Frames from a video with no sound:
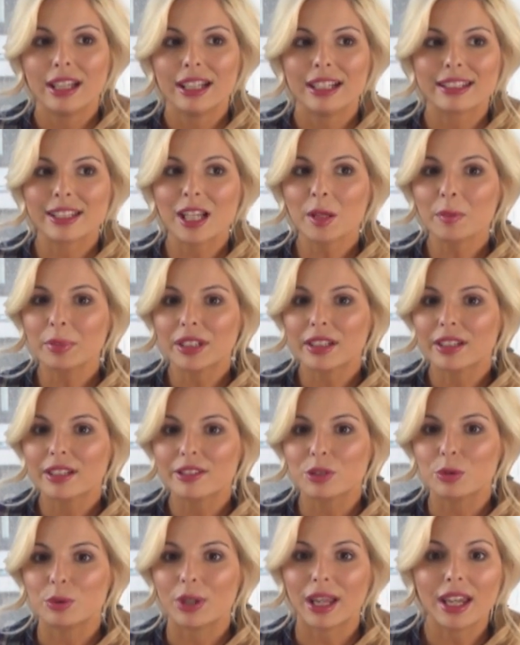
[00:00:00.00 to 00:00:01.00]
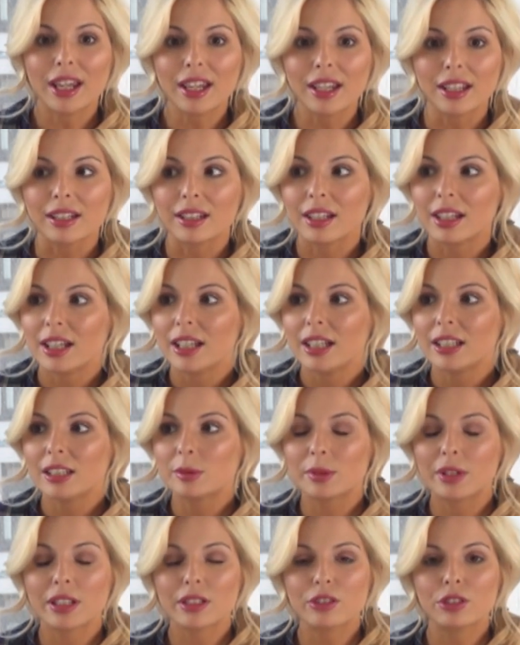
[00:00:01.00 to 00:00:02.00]
is not because you ate,
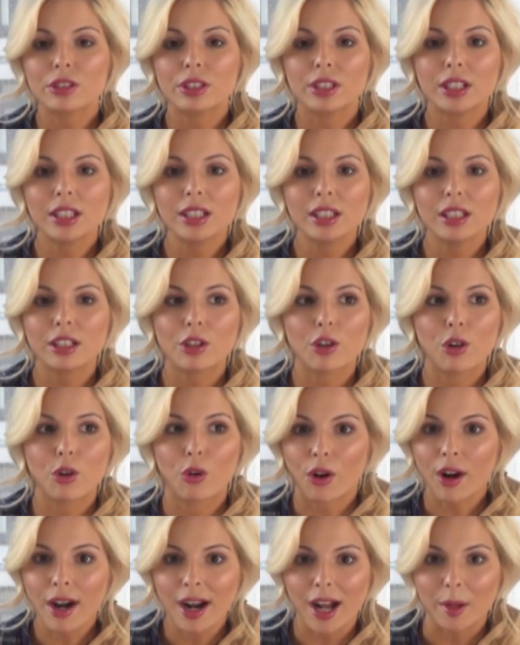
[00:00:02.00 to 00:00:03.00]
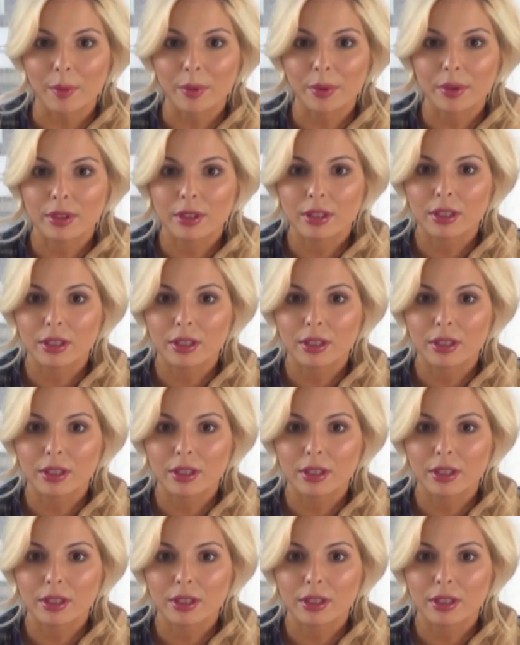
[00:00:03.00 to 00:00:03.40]
it's because you're eating crap.